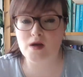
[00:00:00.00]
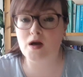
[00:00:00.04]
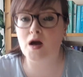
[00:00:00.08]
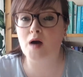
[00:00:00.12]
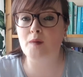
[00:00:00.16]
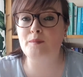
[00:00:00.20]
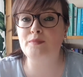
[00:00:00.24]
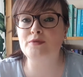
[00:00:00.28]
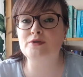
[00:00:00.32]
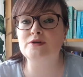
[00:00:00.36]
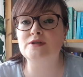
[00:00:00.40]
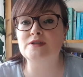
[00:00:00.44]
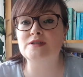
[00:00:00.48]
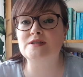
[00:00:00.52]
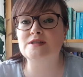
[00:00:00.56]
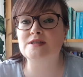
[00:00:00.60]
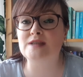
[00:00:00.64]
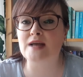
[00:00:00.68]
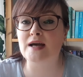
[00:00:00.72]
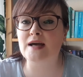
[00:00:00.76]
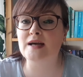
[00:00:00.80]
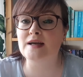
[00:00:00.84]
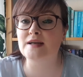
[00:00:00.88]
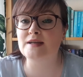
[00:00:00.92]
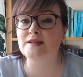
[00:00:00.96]
A book
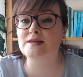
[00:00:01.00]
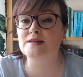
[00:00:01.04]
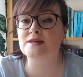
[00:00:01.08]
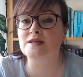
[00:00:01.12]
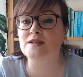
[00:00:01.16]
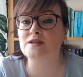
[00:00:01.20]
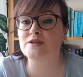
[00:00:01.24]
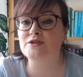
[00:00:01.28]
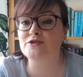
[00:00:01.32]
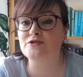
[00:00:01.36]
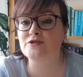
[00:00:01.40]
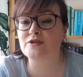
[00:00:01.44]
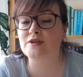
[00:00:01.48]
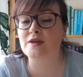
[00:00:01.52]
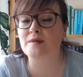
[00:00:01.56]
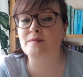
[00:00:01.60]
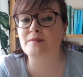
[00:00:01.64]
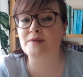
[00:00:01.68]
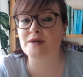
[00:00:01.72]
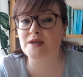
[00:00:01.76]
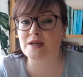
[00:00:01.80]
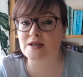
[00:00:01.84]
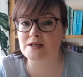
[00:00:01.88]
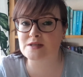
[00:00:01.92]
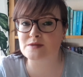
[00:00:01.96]
set in a country that
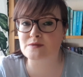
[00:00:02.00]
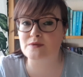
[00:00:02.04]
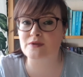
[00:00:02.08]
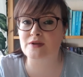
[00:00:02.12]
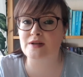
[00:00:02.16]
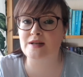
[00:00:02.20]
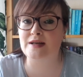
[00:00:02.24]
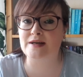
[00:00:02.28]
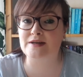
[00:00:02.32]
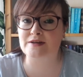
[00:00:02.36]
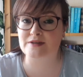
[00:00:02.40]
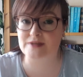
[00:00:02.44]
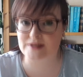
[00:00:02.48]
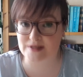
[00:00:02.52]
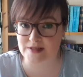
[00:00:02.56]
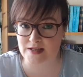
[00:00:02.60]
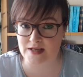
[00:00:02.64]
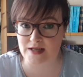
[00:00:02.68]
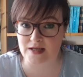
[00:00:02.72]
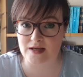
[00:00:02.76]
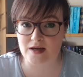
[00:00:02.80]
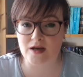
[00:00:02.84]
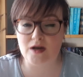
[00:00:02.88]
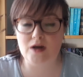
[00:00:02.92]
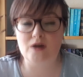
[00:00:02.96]
begins with the letter
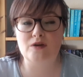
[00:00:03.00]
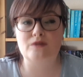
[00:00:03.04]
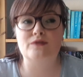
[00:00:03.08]
C.